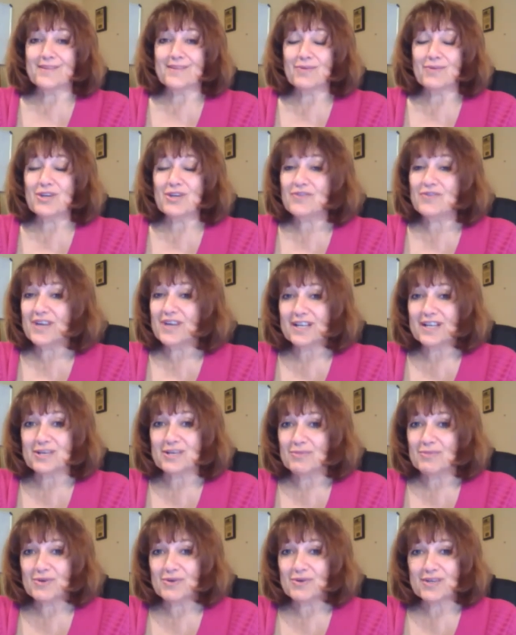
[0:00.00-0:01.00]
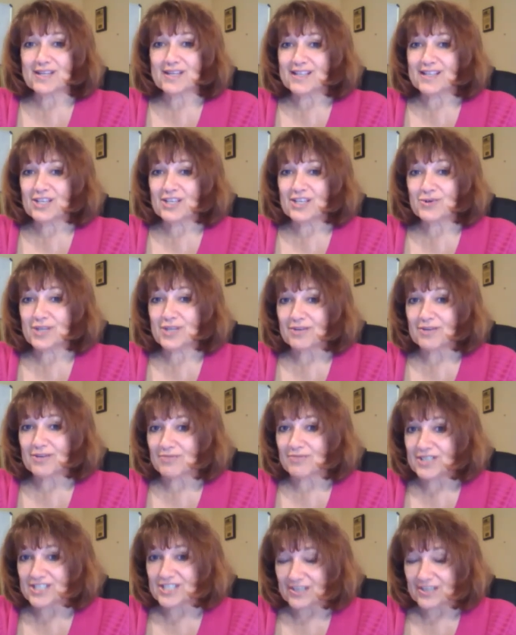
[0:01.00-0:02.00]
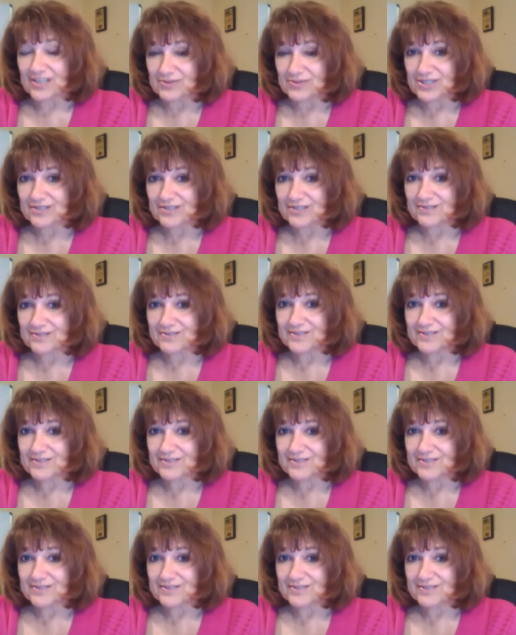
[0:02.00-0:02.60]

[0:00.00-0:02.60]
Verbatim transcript: When you've got a community that you can reach out to